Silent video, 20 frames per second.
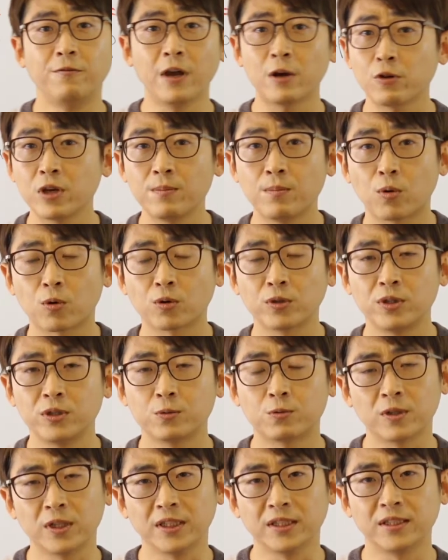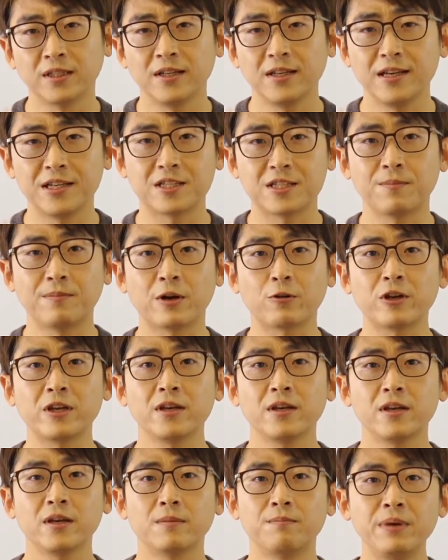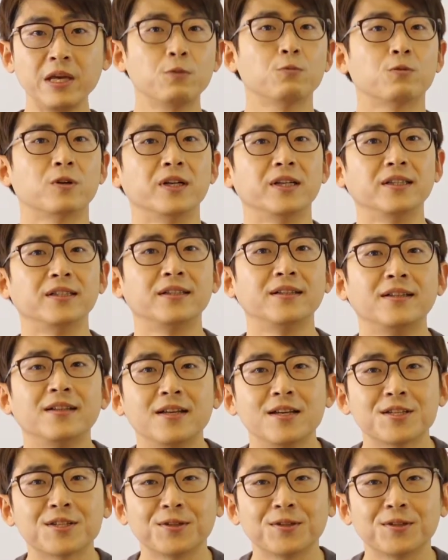Very important word. It's a very big word.